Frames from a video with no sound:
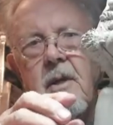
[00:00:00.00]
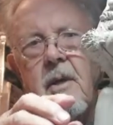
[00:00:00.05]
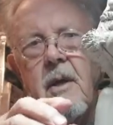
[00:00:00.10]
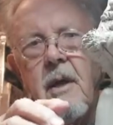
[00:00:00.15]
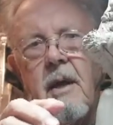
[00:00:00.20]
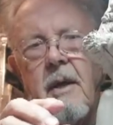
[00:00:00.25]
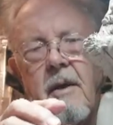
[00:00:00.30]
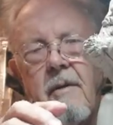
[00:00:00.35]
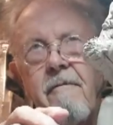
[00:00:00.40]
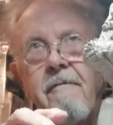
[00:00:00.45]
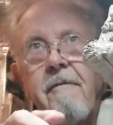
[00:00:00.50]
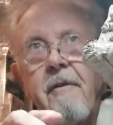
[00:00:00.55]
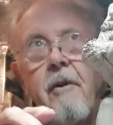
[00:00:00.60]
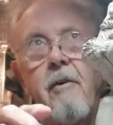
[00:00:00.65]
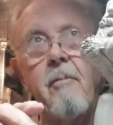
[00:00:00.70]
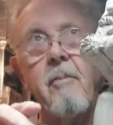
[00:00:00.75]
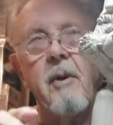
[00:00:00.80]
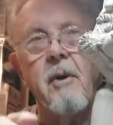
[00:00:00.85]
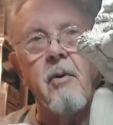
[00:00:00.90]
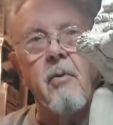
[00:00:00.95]
I had a
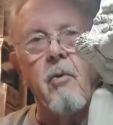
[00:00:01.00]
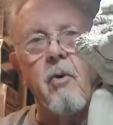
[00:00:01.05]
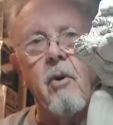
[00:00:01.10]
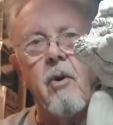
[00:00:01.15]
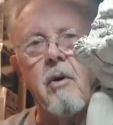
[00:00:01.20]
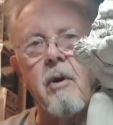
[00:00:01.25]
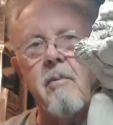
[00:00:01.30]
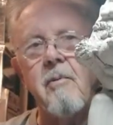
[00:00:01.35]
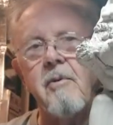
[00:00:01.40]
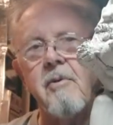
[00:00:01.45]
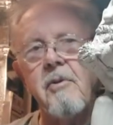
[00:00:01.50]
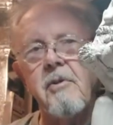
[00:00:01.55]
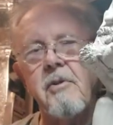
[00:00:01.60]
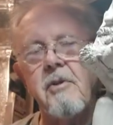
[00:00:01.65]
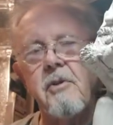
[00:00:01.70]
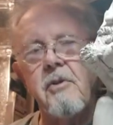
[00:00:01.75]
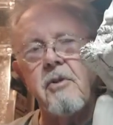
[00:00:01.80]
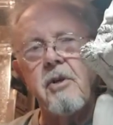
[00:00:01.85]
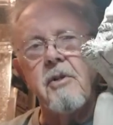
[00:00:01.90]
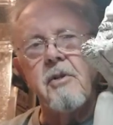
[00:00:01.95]
fair bit of work. Let me just
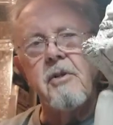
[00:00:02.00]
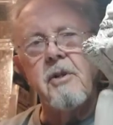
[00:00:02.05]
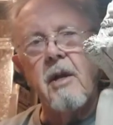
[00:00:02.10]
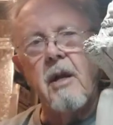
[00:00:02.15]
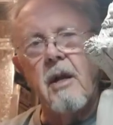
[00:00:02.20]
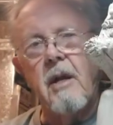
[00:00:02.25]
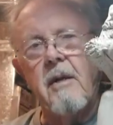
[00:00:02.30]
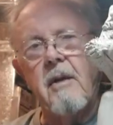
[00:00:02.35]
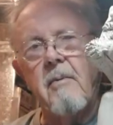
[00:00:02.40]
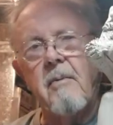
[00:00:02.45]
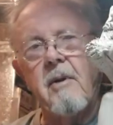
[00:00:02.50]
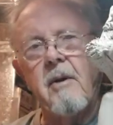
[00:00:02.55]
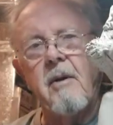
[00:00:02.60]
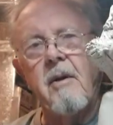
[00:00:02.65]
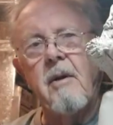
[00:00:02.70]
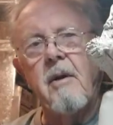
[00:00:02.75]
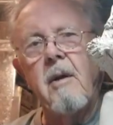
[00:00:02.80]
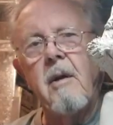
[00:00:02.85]
adjust the light a bit.